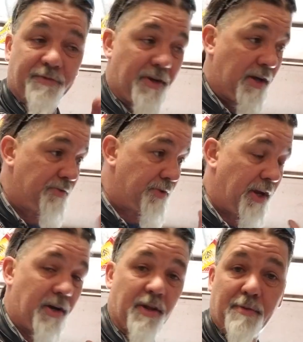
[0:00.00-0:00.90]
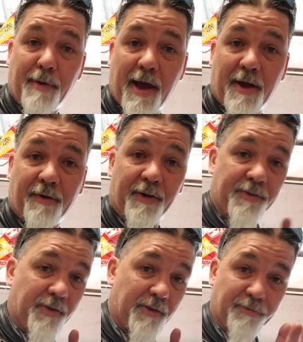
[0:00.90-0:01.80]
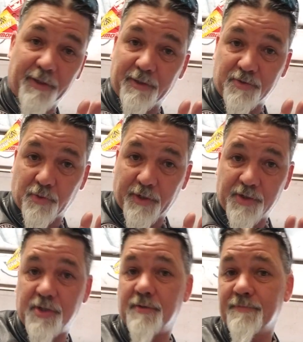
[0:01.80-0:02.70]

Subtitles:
It's not draining on the battery until you flick the switch.